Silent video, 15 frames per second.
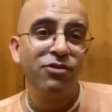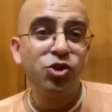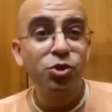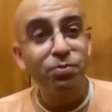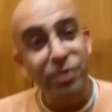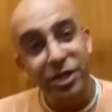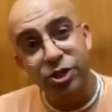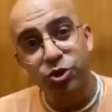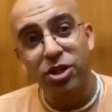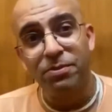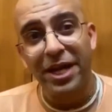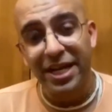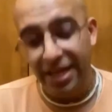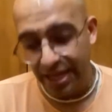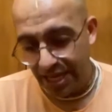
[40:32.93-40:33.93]
We should preach to
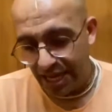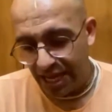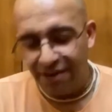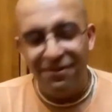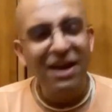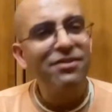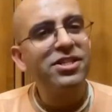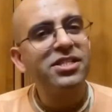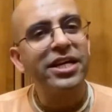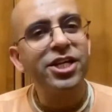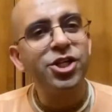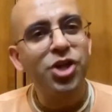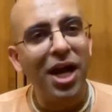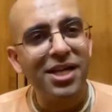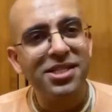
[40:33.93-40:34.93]
the mind. Why we
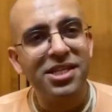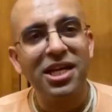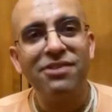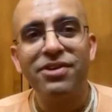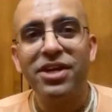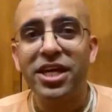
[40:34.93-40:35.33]
study Shastra?